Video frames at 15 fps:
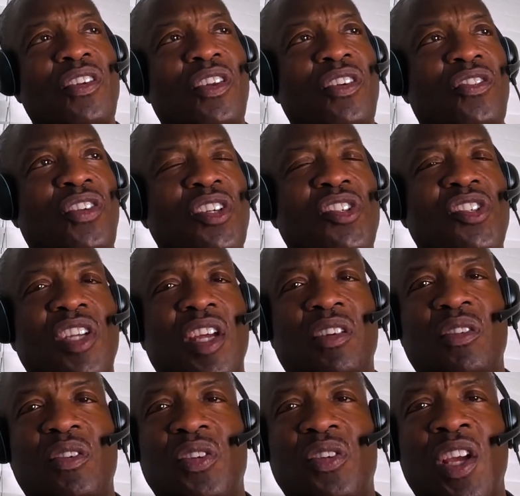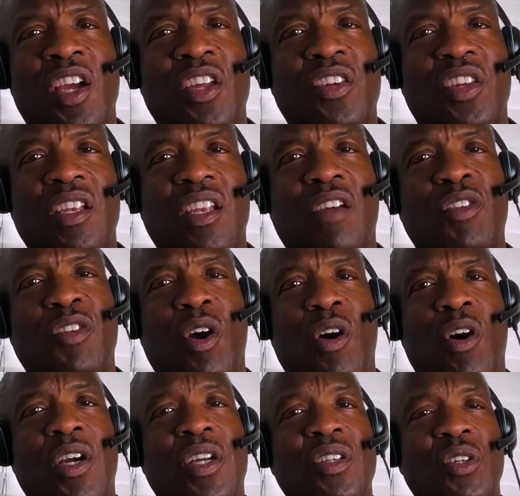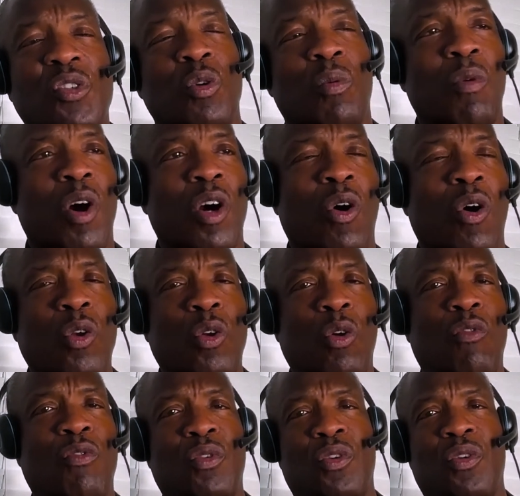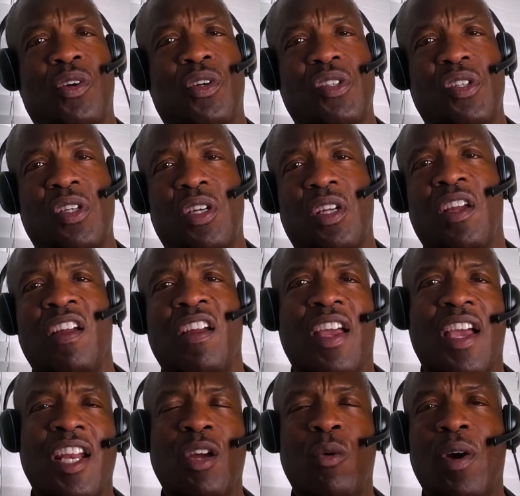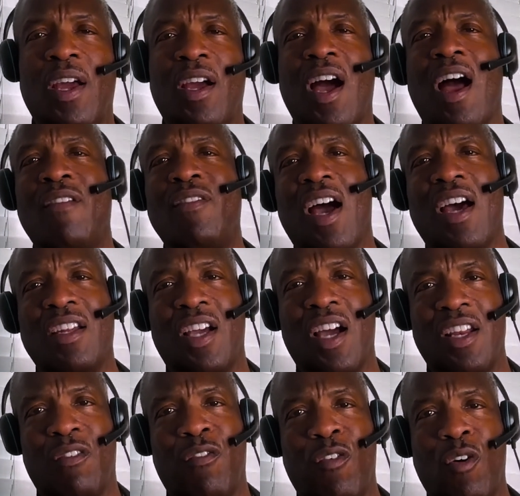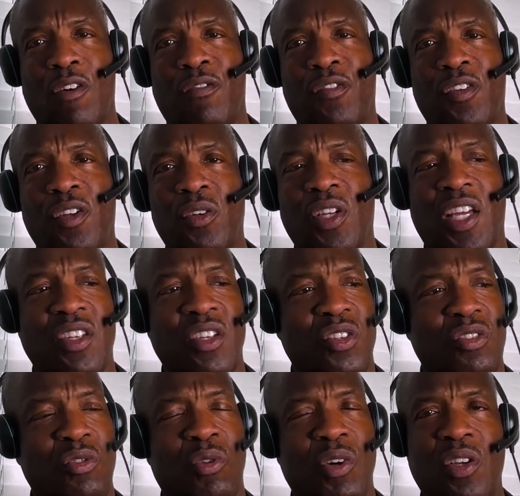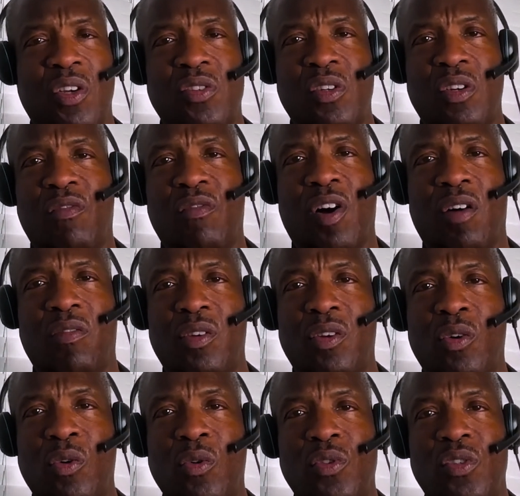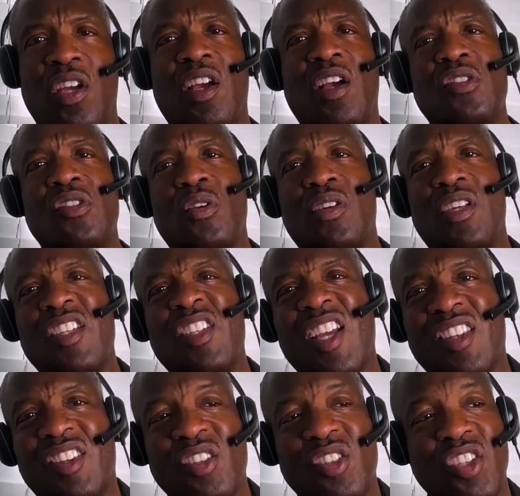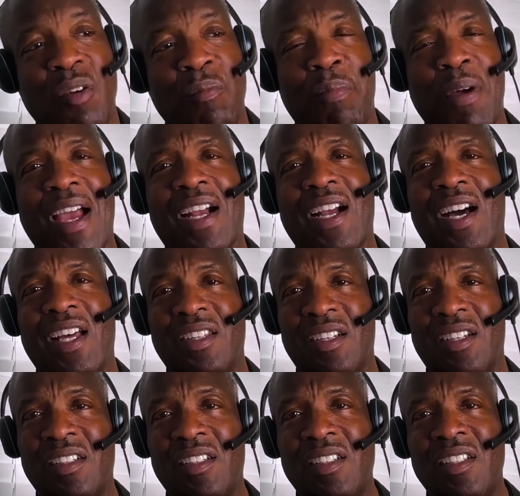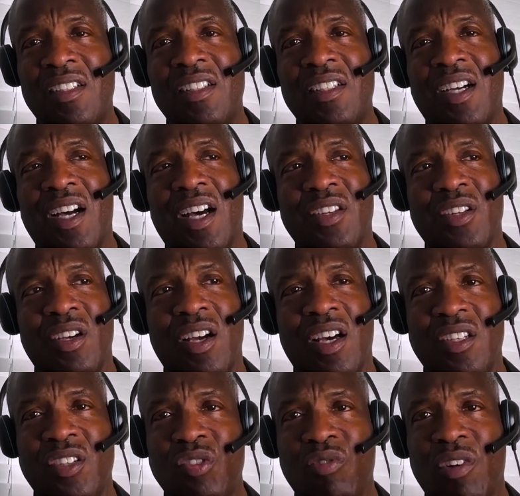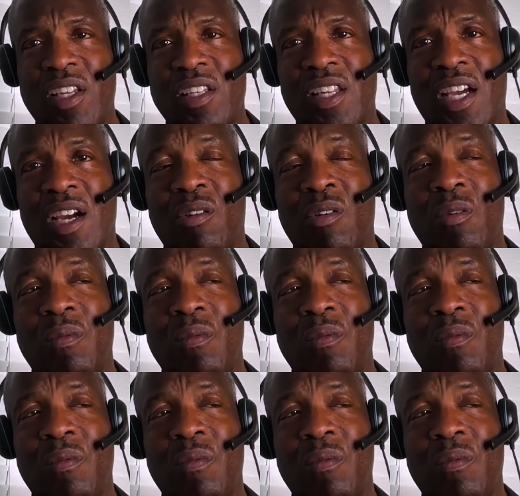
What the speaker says: Dutch settlers, they left their architectural mark all over New York City. Anyway, I've gotten kind of far afield, and this story doesn't involve loads. So let's get the shit back on the straight and narrow.